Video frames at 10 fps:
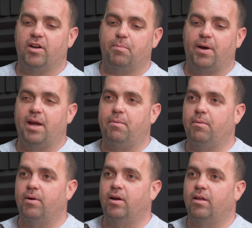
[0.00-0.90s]
of
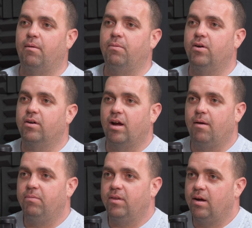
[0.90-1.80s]
paperwork. I'm not
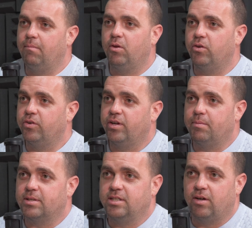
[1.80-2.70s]
doing it
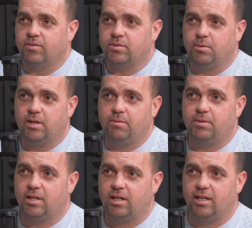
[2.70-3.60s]
myself, so why
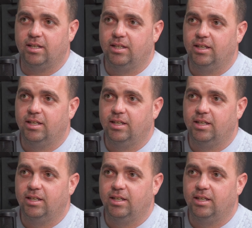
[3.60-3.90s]
would I